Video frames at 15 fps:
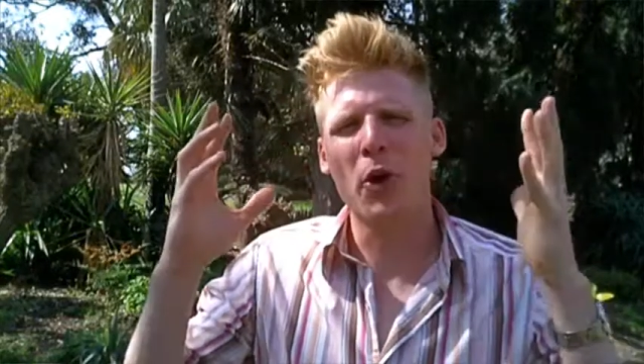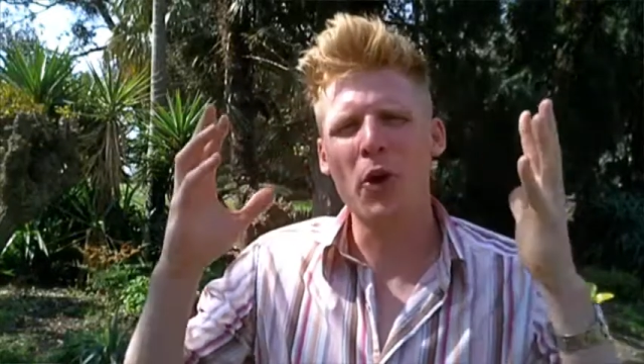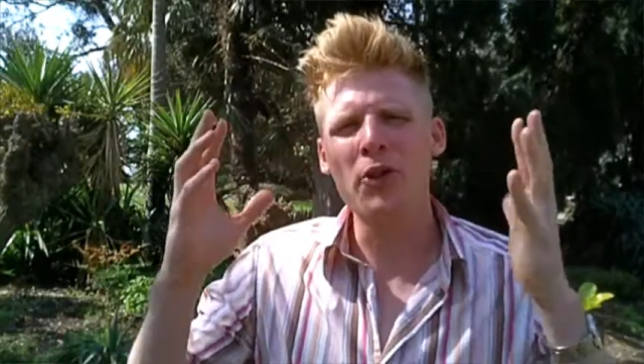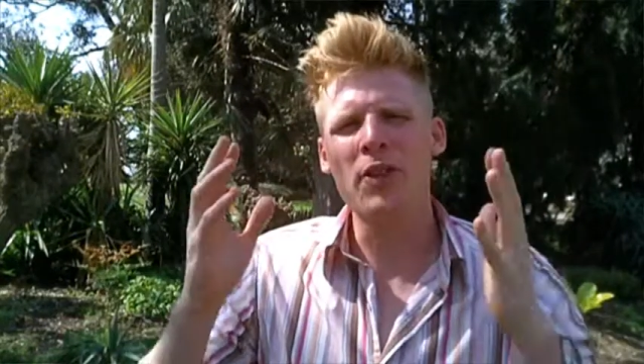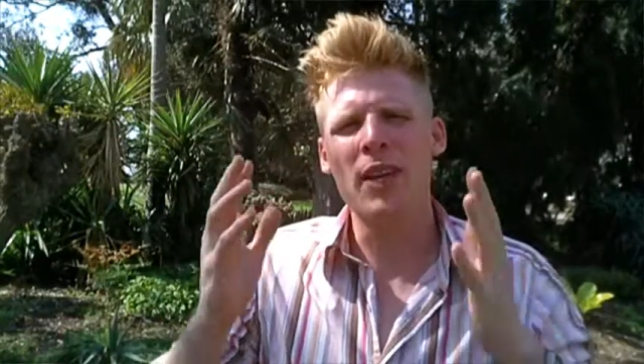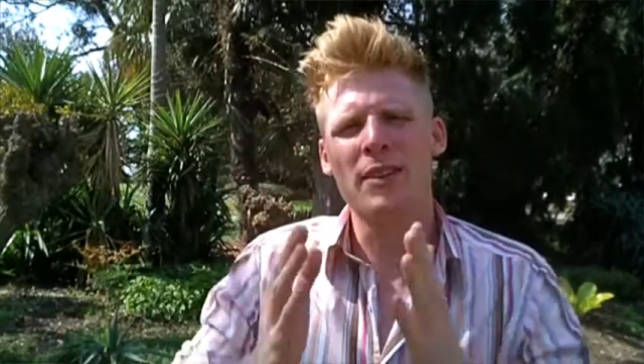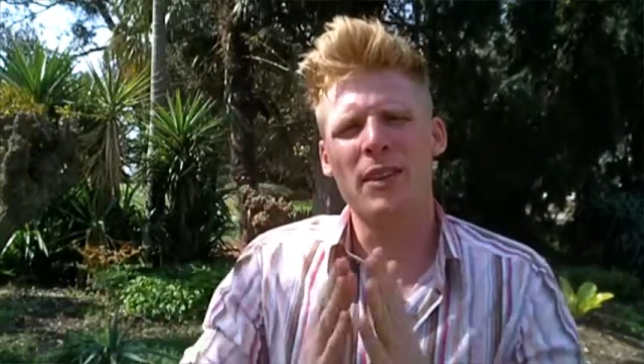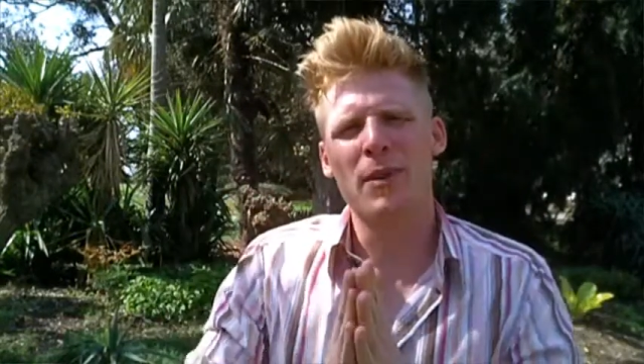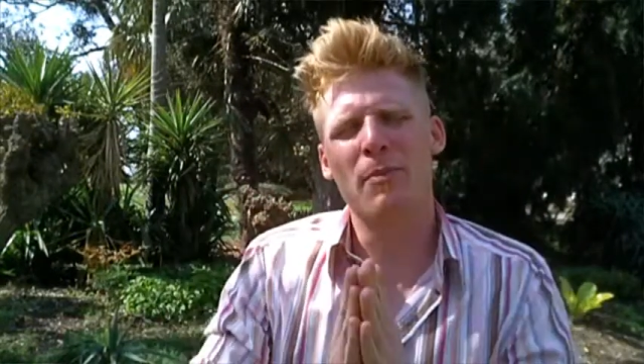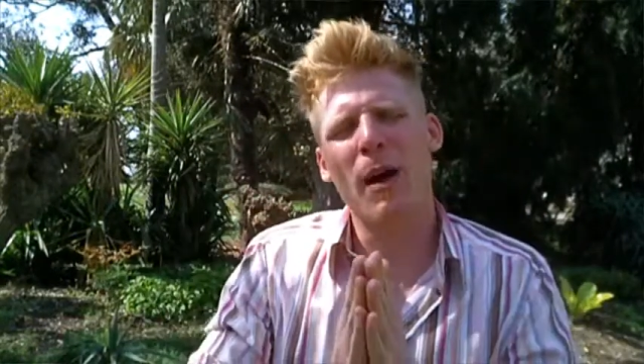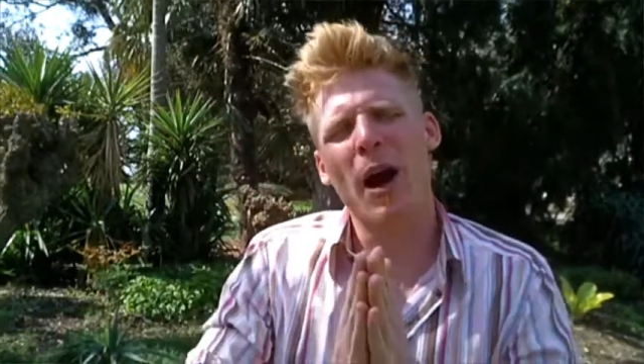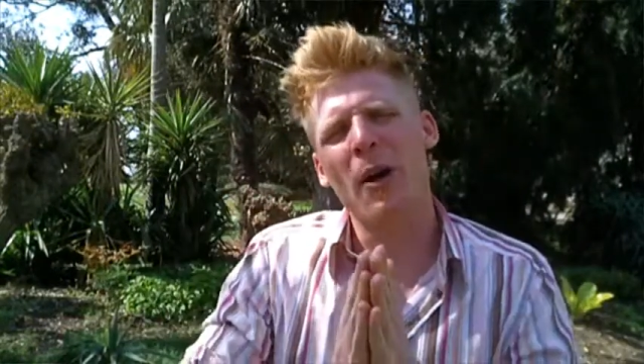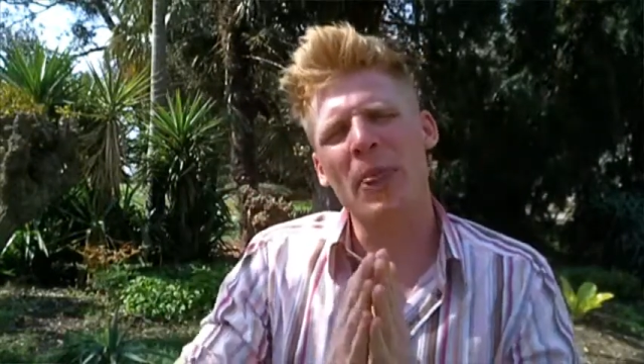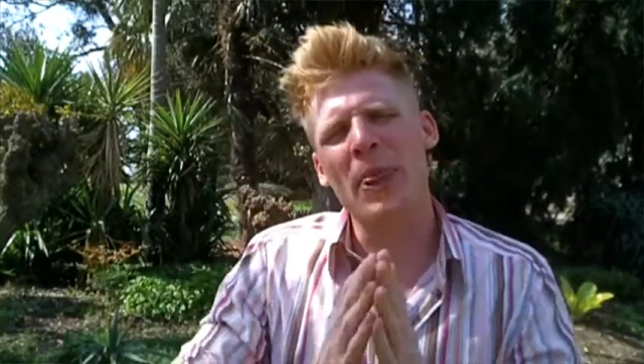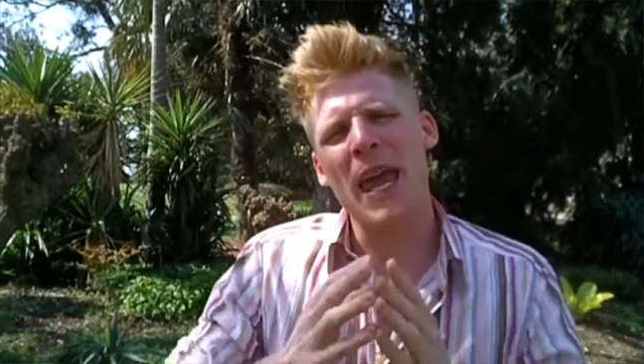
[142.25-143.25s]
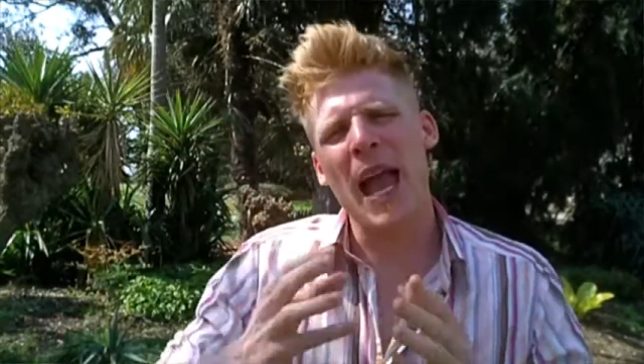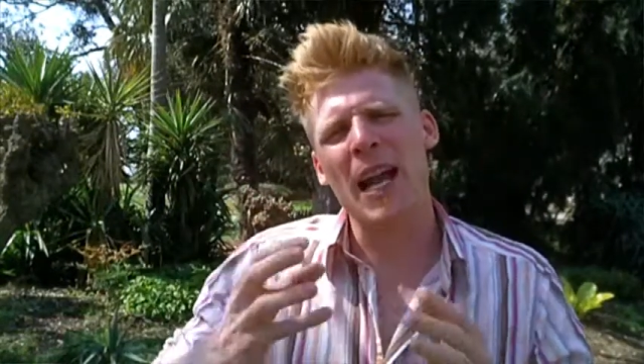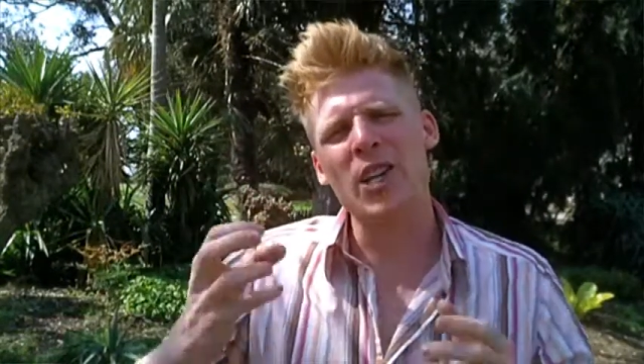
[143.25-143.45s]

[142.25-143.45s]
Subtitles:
process about the